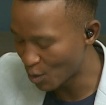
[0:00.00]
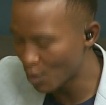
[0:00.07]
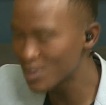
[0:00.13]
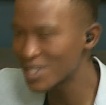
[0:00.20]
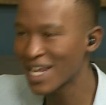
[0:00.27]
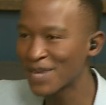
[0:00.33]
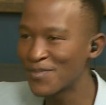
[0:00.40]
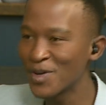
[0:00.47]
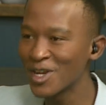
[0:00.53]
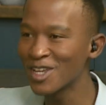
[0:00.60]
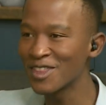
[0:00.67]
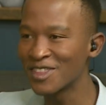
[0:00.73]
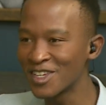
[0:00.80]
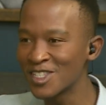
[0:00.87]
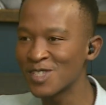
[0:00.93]
what was it like
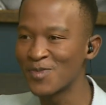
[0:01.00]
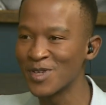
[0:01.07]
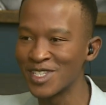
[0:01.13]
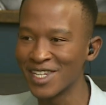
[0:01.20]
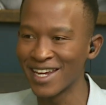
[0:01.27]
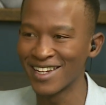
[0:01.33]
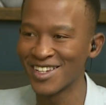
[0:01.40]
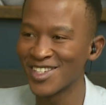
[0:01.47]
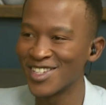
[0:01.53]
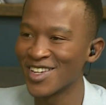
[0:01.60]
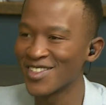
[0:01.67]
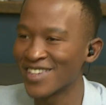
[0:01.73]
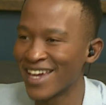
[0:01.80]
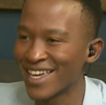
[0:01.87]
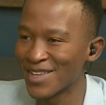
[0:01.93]
putting this particular
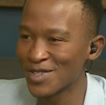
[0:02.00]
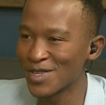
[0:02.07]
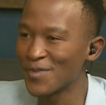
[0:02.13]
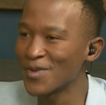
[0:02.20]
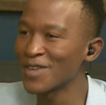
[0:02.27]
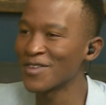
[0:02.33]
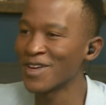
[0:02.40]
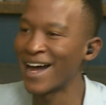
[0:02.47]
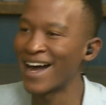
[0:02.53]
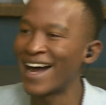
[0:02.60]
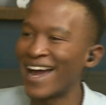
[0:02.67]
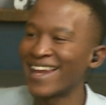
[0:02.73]
show together? Was it a bit of a